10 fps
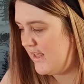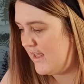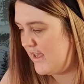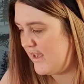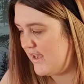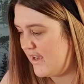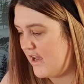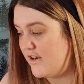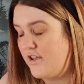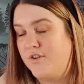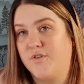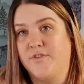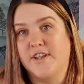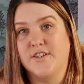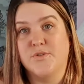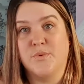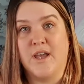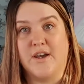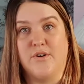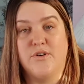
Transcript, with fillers: Uh, another thing as well,